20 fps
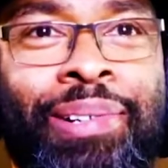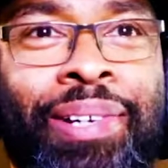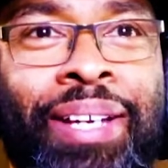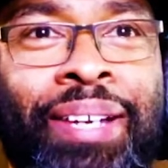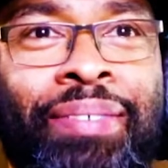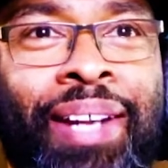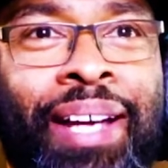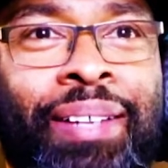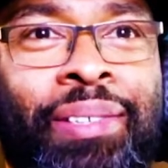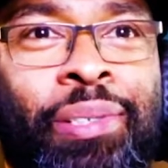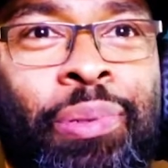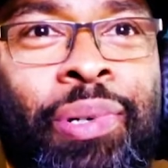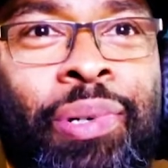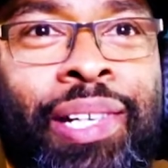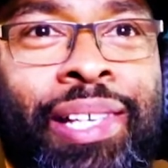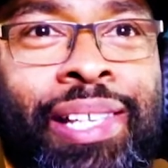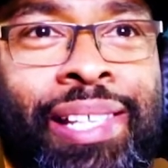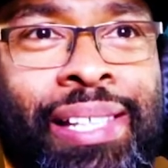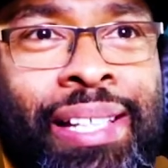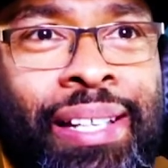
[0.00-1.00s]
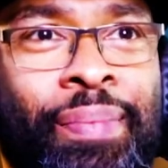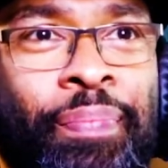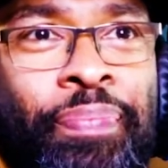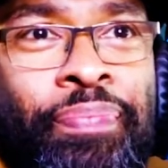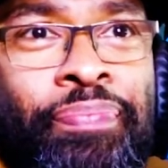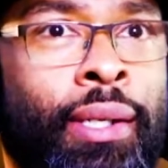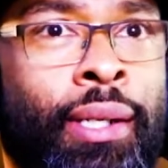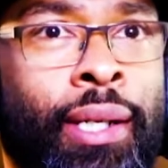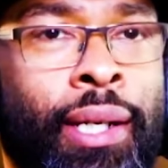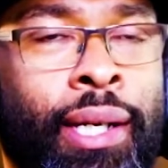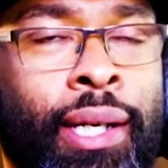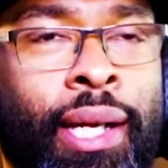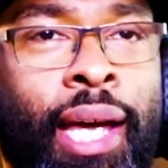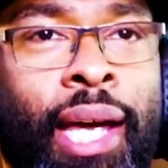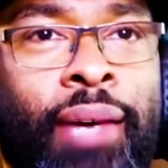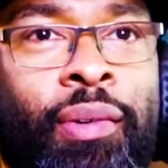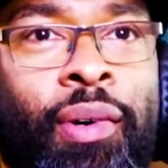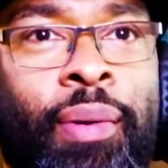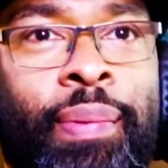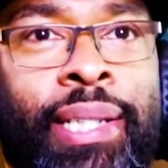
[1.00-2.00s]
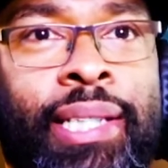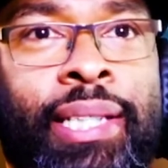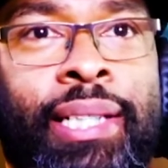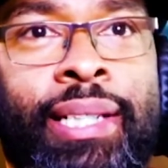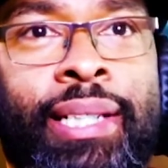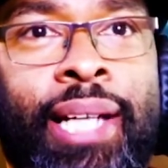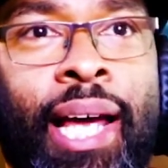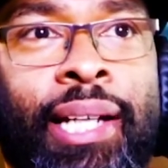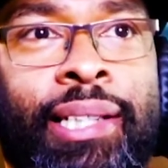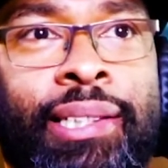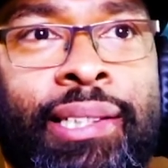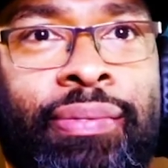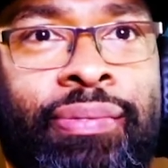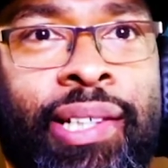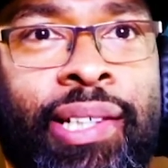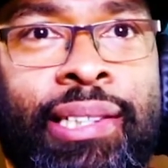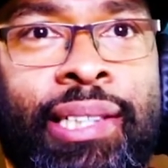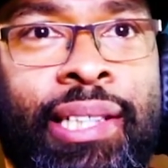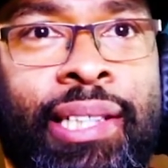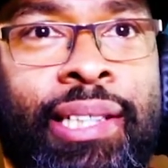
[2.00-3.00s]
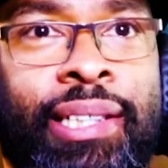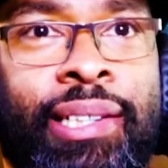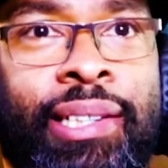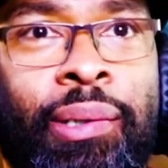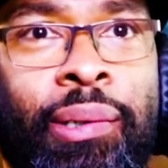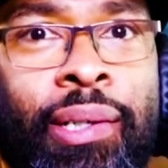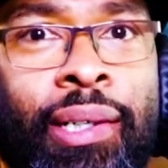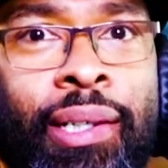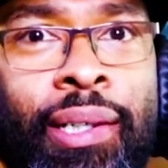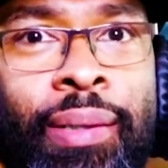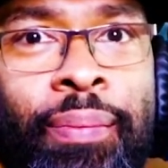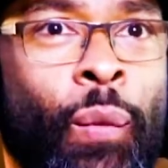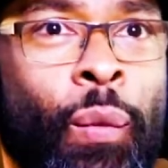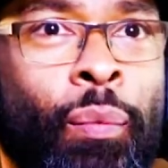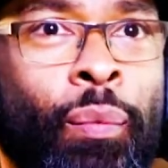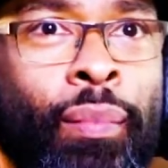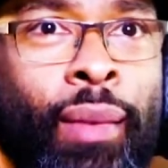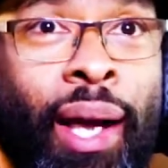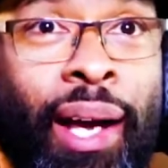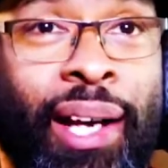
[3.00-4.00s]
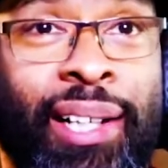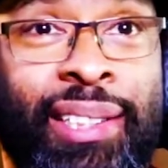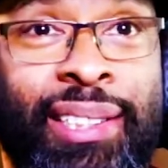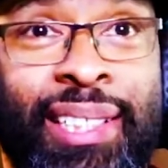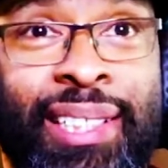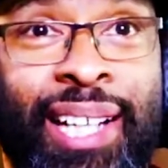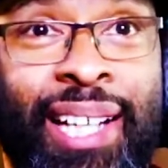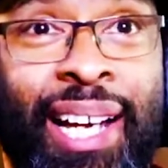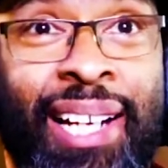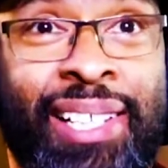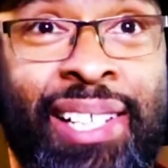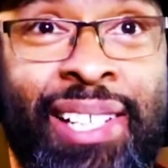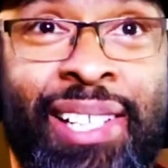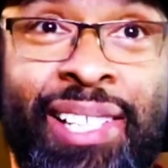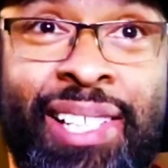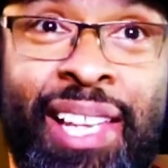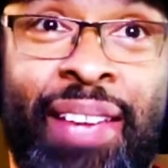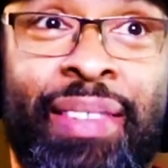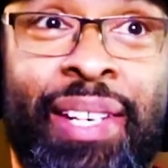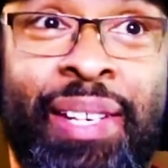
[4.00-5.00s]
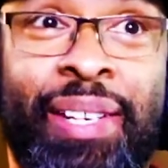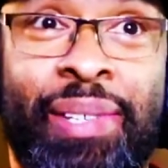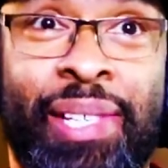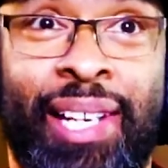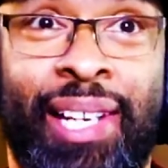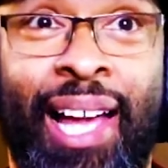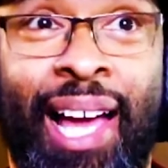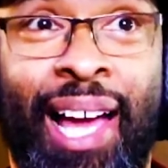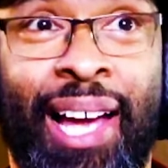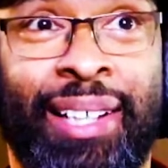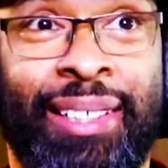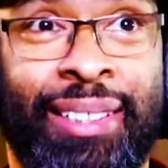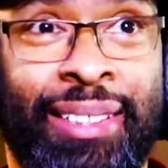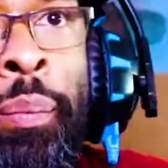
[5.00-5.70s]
giving out twenties. He gave a woman ten dollars to fix her door. I guess ten dollars in the seventies is a lot.